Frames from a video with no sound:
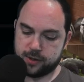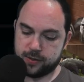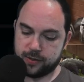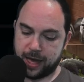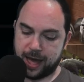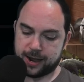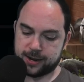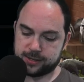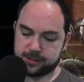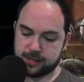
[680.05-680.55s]

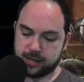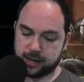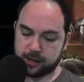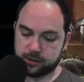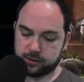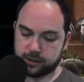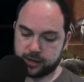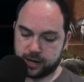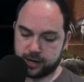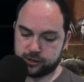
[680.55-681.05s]
that is the
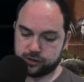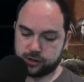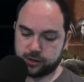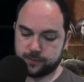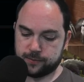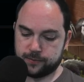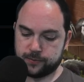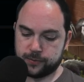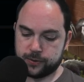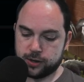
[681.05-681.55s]
inclination.
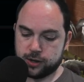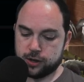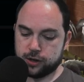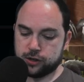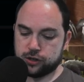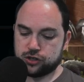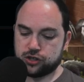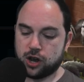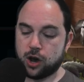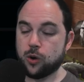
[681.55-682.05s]

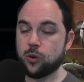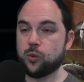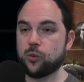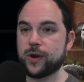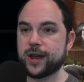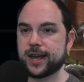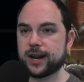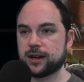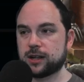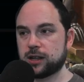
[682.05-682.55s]
So
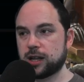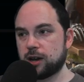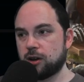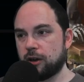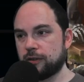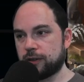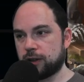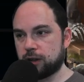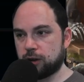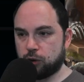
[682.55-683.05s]
we can click
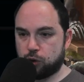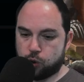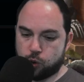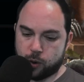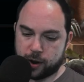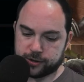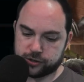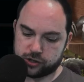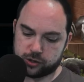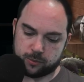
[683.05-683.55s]
on the little
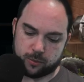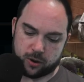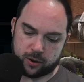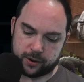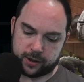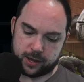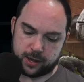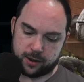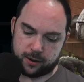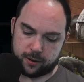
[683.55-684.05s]
question
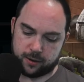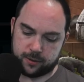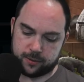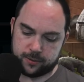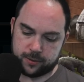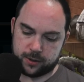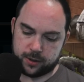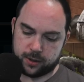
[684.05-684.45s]
mark here